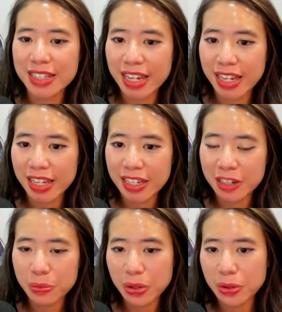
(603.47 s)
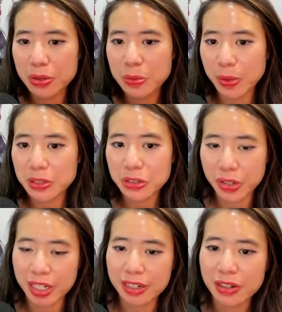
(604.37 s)
a Compose built
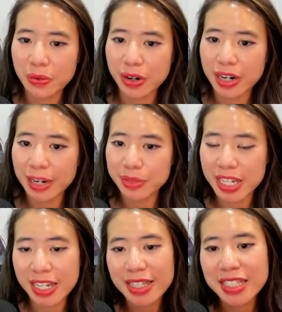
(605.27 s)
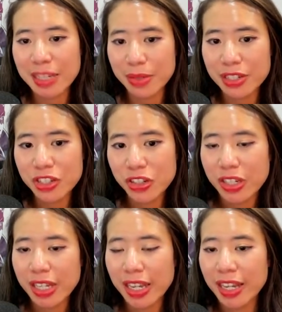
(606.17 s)
screen where I'm taking this image
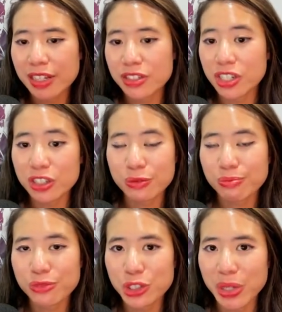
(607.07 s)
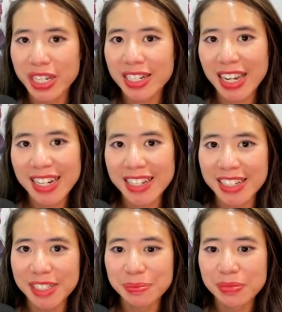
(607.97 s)
and just showing it and hiding
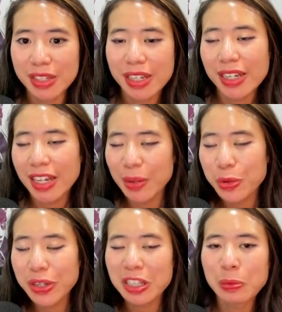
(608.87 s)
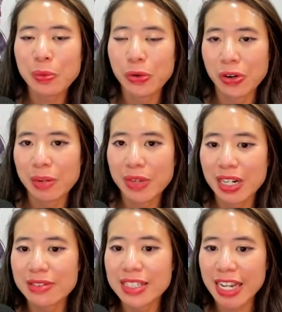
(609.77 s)
it. I'm doing a little bit more. I'm kind
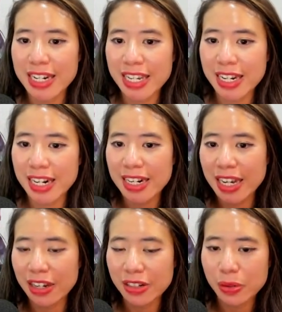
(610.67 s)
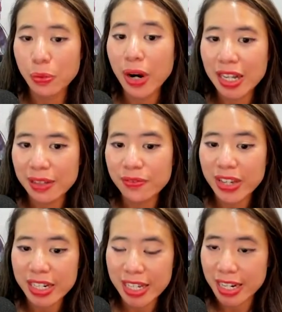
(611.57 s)
of sliding it in and out while I'm
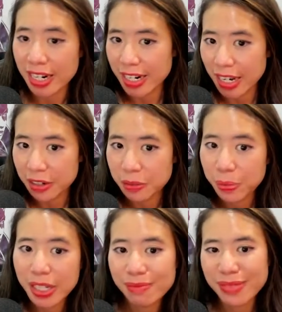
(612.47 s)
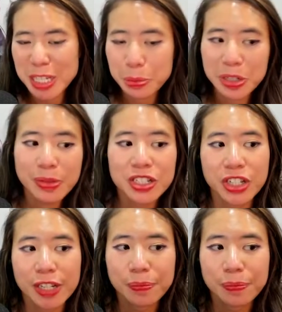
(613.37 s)
fading it in and out, but that's pretty much it.